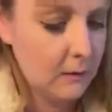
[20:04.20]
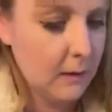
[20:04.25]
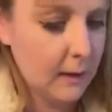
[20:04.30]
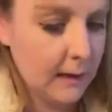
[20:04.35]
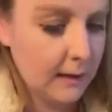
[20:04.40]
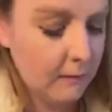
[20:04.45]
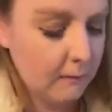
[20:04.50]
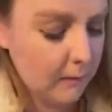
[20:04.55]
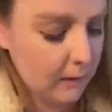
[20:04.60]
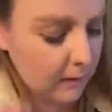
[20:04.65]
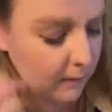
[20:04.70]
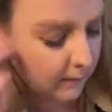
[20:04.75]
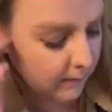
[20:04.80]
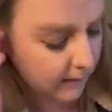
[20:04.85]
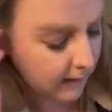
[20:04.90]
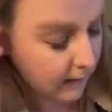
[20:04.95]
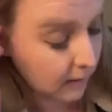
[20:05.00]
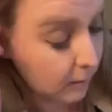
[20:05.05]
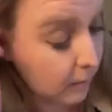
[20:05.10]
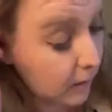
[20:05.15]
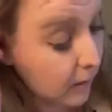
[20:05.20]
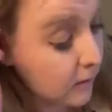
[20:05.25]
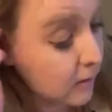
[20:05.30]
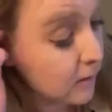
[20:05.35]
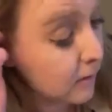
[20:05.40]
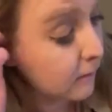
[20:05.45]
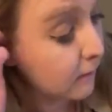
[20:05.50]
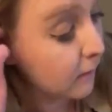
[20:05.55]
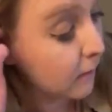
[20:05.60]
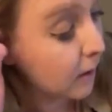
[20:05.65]
I don't have the exact
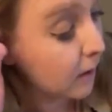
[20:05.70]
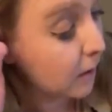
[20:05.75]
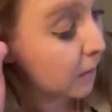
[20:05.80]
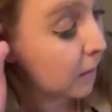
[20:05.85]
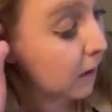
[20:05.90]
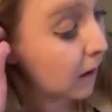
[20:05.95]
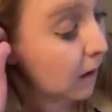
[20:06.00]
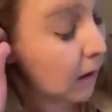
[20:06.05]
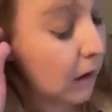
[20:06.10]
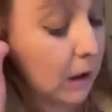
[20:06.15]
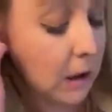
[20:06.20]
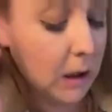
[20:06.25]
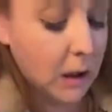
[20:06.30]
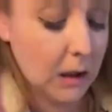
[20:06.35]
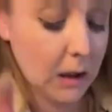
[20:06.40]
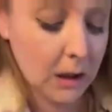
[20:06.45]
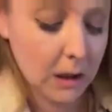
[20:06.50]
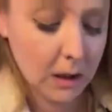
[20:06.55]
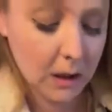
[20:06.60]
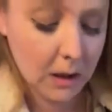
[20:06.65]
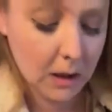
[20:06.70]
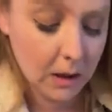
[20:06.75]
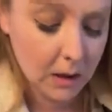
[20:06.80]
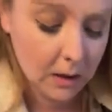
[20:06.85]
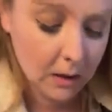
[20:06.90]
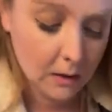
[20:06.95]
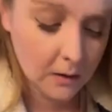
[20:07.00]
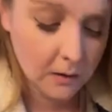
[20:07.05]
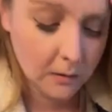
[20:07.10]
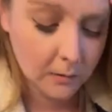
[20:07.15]
picture in front of me.
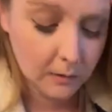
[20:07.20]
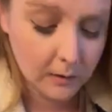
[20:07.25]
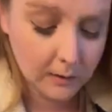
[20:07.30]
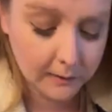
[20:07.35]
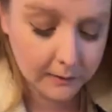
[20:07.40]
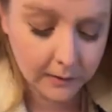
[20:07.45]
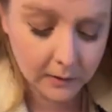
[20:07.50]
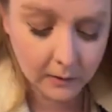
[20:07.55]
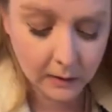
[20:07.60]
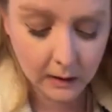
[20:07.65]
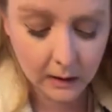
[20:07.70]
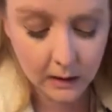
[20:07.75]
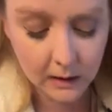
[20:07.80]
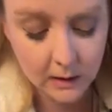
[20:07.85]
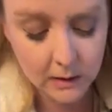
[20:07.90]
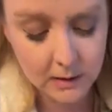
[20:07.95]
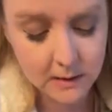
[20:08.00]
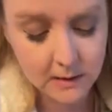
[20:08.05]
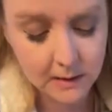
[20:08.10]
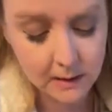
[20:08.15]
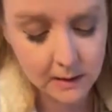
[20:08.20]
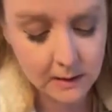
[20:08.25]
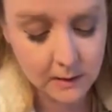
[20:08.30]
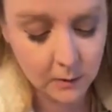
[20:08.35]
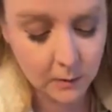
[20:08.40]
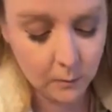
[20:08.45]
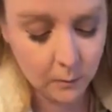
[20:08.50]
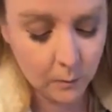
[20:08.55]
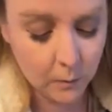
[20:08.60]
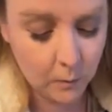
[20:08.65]
Y'all know I kind of just
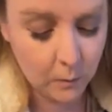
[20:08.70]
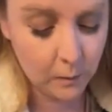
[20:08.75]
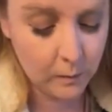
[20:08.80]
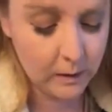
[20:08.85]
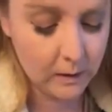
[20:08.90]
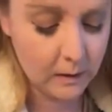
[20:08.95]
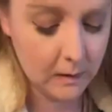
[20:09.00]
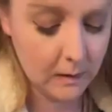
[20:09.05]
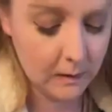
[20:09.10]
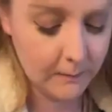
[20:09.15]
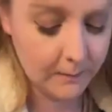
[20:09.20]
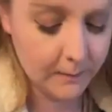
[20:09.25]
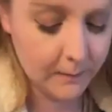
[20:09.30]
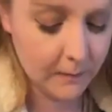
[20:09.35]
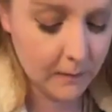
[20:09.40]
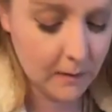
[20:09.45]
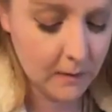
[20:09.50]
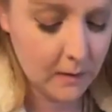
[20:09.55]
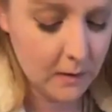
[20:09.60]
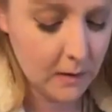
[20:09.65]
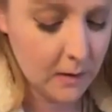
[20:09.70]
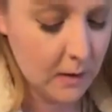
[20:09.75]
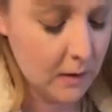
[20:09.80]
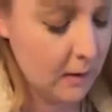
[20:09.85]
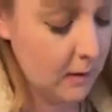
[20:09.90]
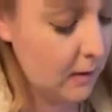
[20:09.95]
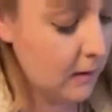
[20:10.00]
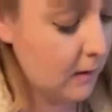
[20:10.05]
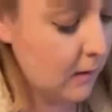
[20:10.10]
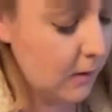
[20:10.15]
like to roll with it.
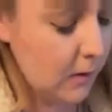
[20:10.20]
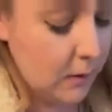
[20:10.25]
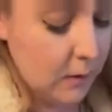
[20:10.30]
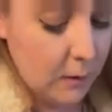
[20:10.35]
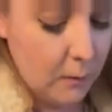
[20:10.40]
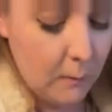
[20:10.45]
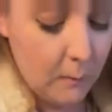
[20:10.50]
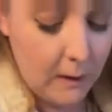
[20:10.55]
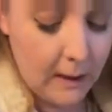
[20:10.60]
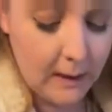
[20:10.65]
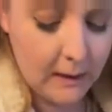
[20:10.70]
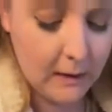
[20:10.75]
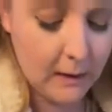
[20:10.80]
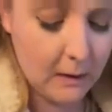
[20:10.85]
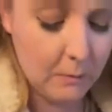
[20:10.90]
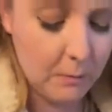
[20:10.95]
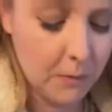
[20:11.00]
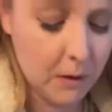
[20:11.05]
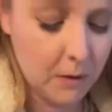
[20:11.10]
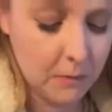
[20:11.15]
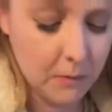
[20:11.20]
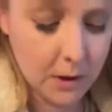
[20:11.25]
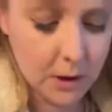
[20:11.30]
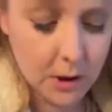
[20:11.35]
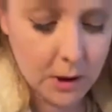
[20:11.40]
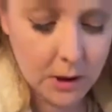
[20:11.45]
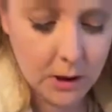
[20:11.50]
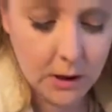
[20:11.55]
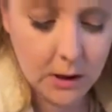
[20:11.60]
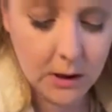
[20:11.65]
I'm gonna do a red gumball
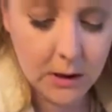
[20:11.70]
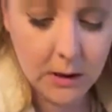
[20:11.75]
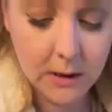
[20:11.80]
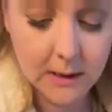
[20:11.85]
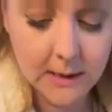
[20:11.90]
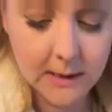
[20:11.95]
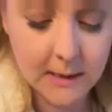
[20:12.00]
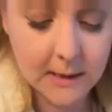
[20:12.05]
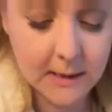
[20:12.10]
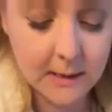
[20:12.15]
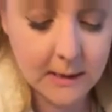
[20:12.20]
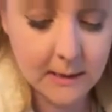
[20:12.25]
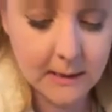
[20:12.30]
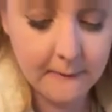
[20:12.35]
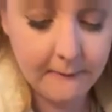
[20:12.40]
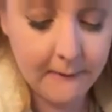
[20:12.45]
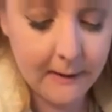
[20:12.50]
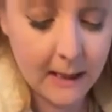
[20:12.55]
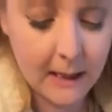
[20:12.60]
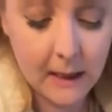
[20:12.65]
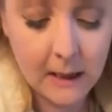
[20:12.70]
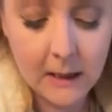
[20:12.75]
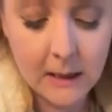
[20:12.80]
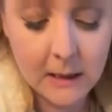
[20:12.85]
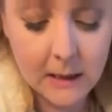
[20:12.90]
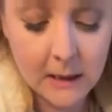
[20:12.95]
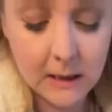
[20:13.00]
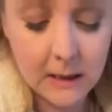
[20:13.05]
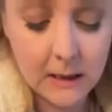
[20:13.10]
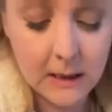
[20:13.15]
machine since it's
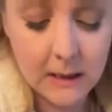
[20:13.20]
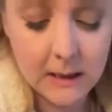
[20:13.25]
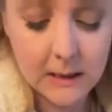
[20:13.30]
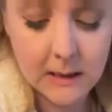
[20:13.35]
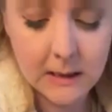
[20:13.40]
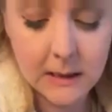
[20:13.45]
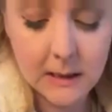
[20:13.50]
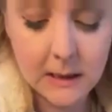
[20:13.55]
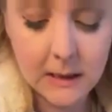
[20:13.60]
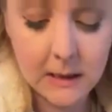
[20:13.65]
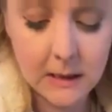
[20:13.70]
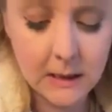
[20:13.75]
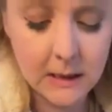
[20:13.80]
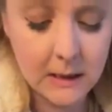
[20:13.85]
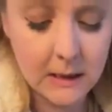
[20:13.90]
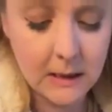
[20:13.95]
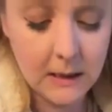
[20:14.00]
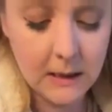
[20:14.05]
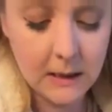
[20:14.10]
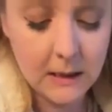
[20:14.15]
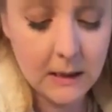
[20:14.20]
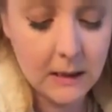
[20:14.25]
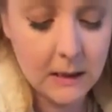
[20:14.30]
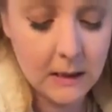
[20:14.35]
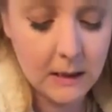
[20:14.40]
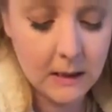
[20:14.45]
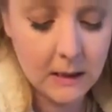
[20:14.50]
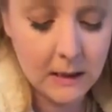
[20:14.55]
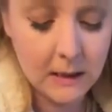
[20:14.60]
Valentine's Day.